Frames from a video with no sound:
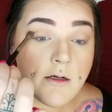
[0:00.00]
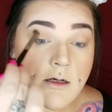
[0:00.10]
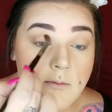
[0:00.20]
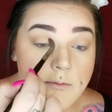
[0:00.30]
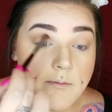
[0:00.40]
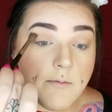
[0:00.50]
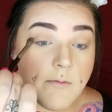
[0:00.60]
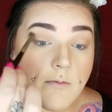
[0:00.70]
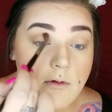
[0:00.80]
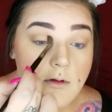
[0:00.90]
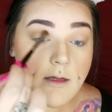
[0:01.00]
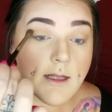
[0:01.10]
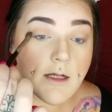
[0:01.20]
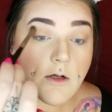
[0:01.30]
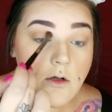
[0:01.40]
on the,
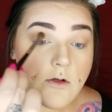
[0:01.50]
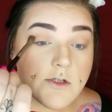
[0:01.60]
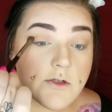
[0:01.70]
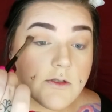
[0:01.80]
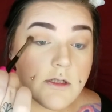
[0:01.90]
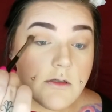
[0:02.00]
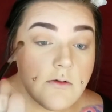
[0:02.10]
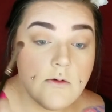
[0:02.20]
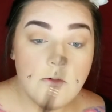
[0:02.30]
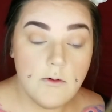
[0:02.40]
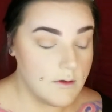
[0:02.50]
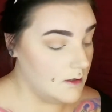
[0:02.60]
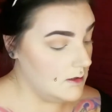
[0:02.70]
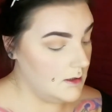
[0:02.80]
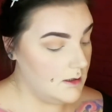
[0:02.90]
like, closer to the
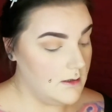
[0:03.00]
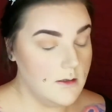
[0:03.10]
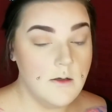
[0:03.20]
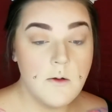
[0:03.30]
lid.